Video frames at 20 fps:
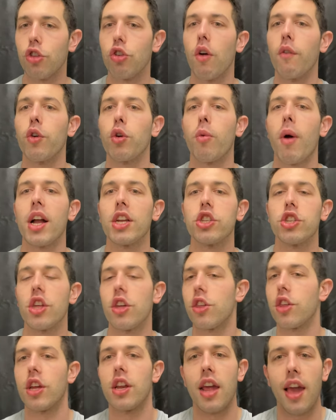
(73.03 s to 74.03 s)
So if you're watching
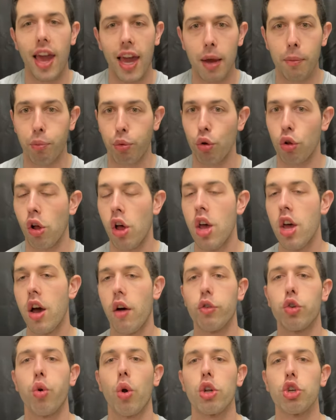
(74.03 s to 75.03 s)
this in April
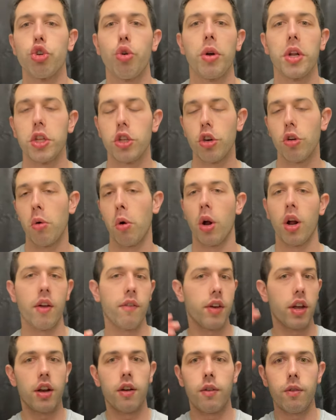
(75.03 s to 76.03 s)
of 2022, or
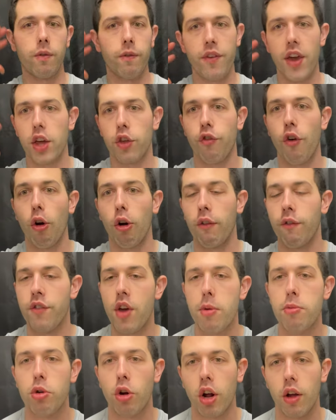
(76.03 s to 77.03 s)
even fast forward
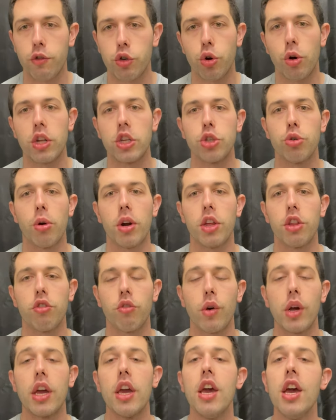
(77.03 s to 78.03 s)
February of
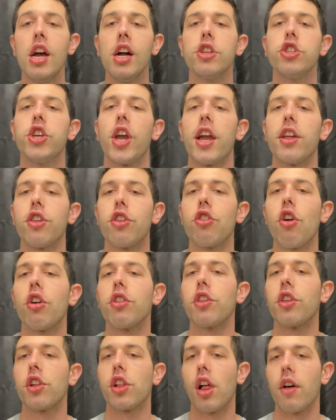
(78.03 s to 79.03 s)
2023, chances are
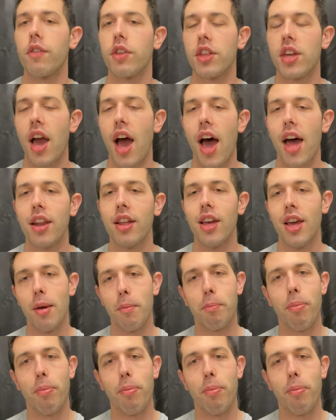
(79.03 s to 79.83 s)
this glove is gone.